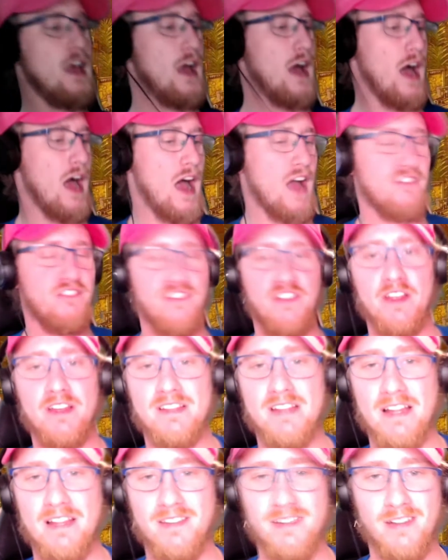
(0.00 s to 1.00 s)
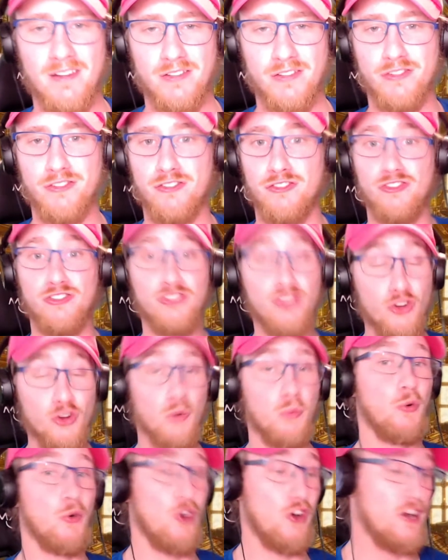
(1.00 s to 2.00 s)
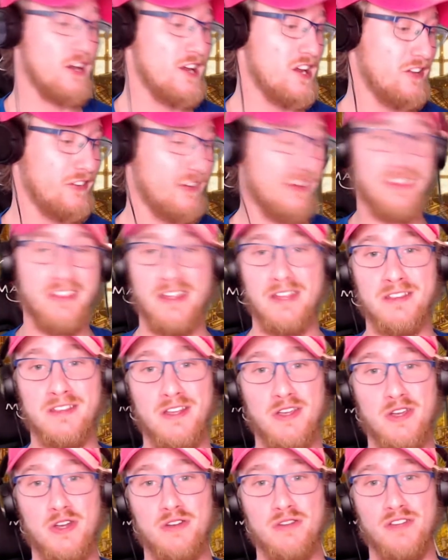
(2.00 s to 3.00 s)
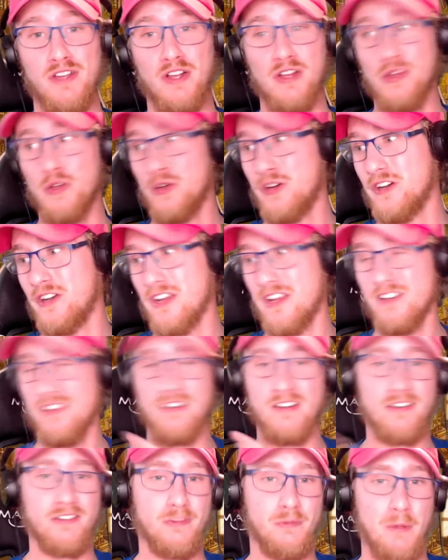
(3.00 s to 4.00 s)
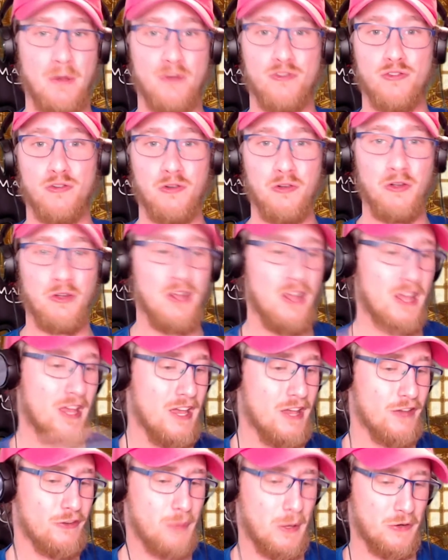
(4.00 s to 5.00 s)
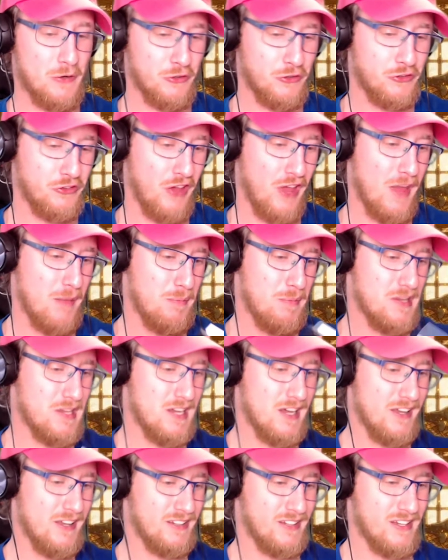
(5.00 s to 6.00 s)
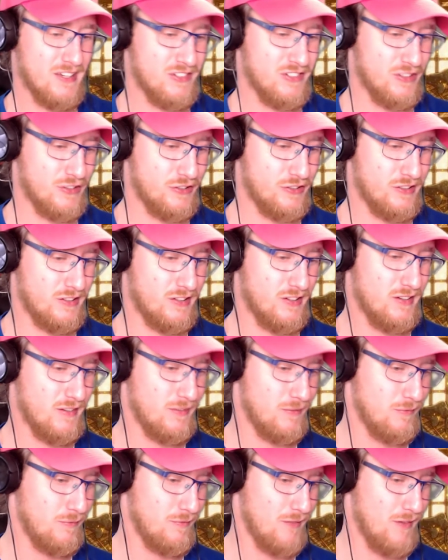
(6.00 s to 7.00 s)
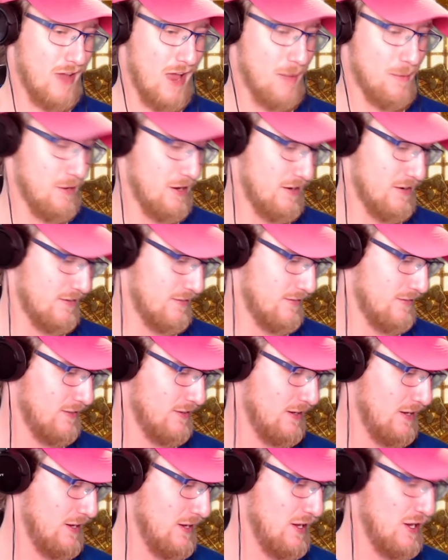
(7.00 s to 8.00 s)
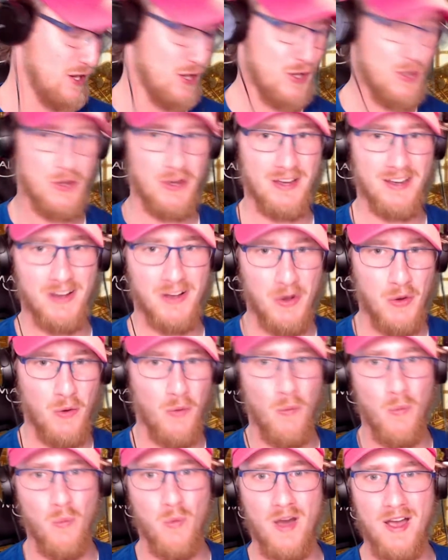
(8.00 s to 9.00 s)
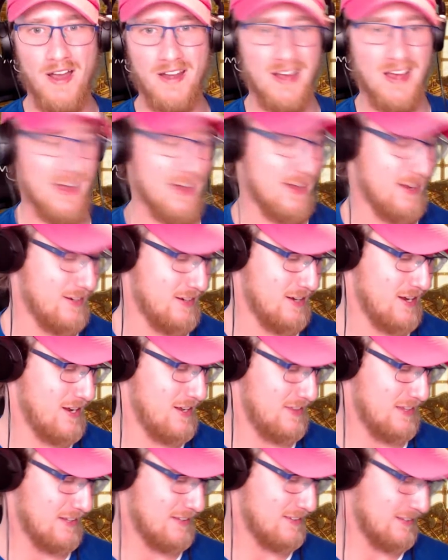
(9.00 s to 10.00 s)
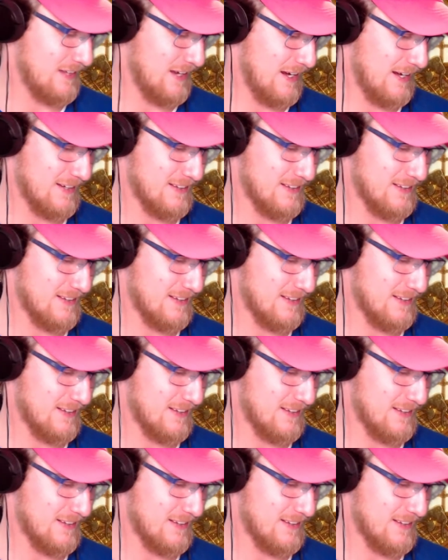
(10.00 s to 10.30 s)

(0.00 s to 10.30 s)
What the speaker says: I feel like that's a super easy thing they could have included in this special set, because it just, I mean, why not? That's like